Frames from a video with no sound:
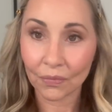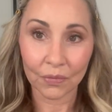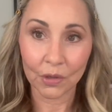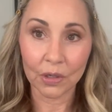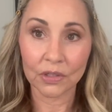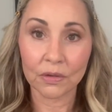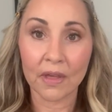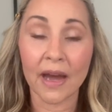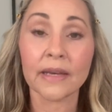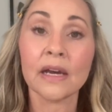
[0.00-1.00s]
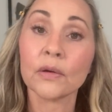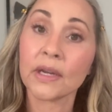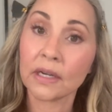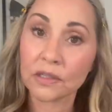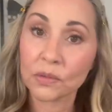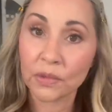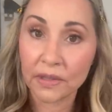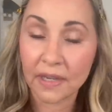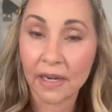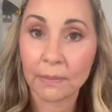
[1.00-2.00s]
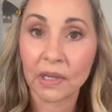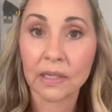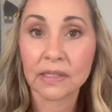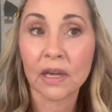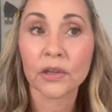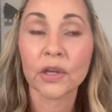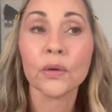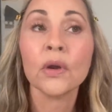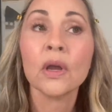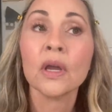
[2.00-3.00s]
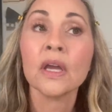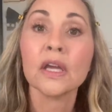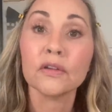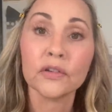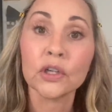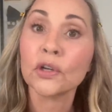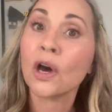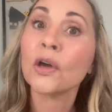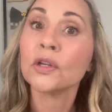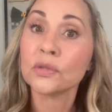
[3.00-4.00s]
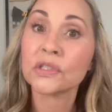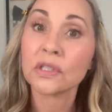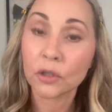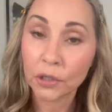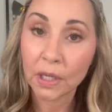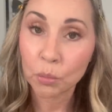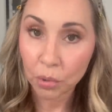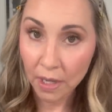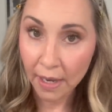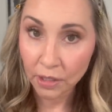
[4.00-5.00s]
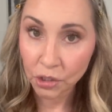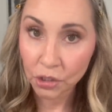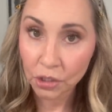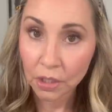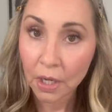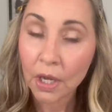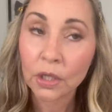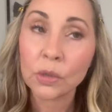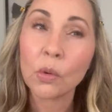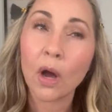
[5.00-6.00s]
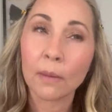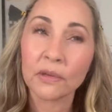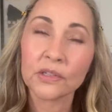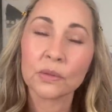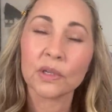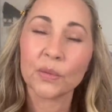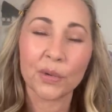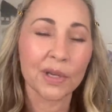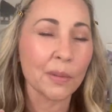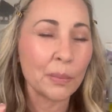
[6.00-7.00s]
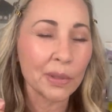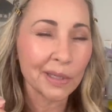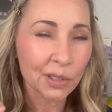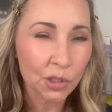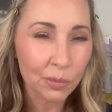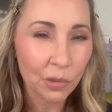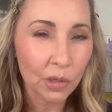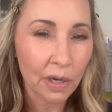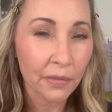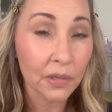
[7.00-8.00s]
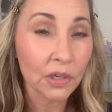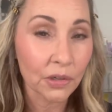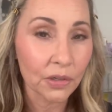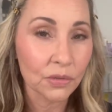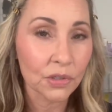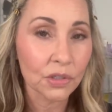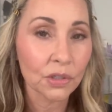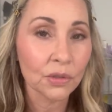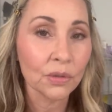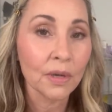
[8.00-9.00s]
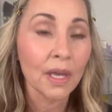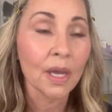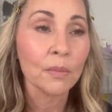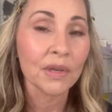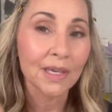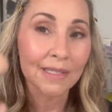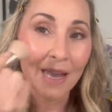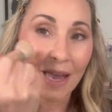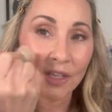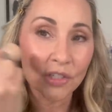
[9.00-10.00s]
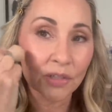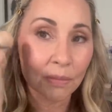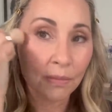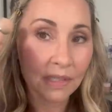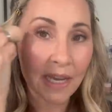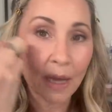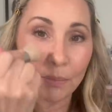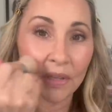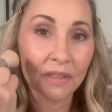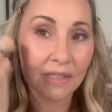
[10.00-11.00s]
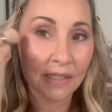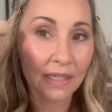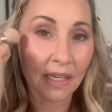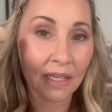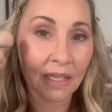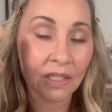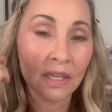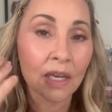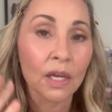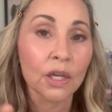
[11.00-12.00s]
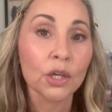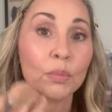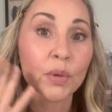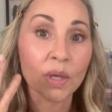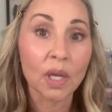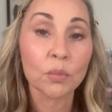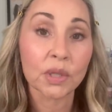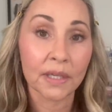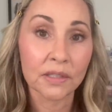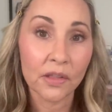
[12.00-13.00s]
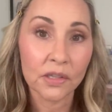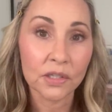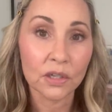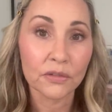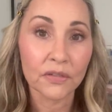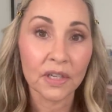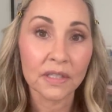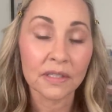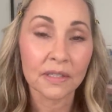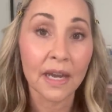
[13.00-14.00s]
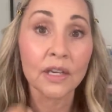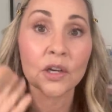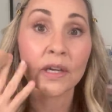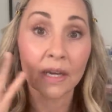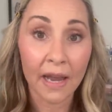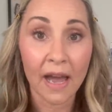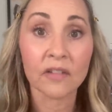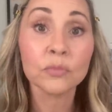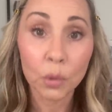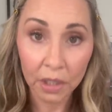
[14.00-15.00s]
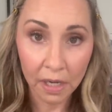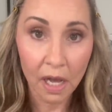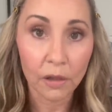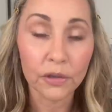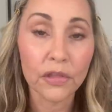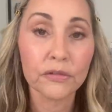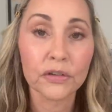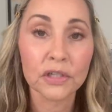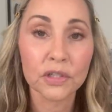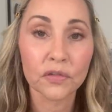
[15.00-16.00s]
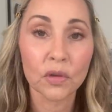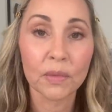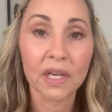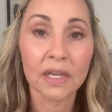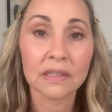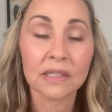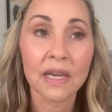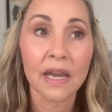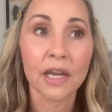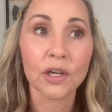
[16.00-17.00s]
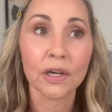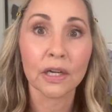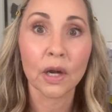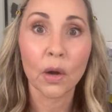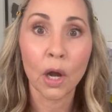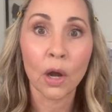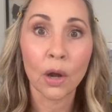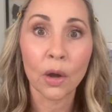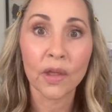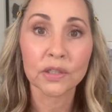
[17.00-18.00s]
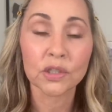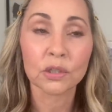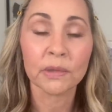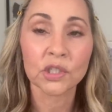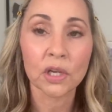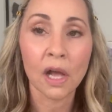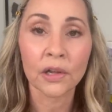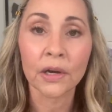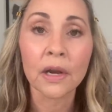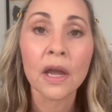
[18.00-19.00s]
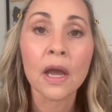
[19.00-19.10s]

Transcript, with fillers: You can do that. Now, here's one thing I'm going to tell you. If you're not used to cream blush, you almost want to put a pinch more on than you're used to, because as you're tapping the skin, you're bringing blood to the surface, and you're going to have more color the first few minutes, and you're going to go, uh-oh, that's too much color.